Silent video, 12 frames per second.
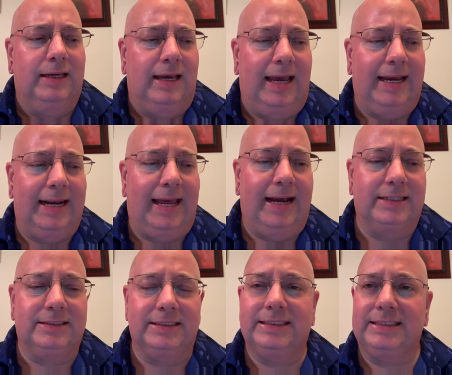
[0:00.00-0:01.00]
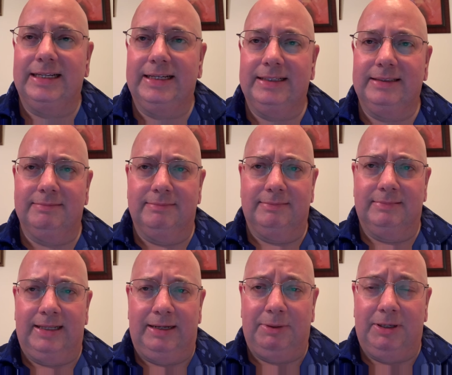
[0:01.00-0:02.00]
I can actually say
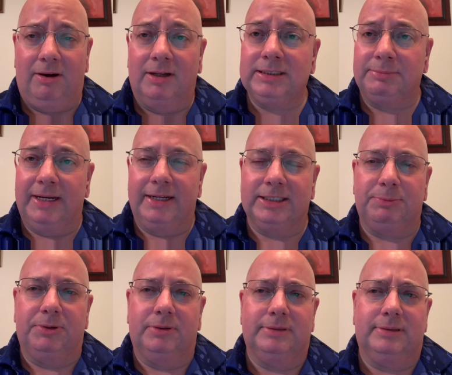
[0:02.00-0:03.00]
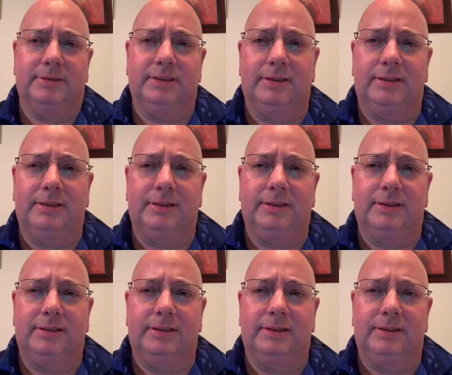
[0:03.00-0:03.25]
then I'm a consummate expert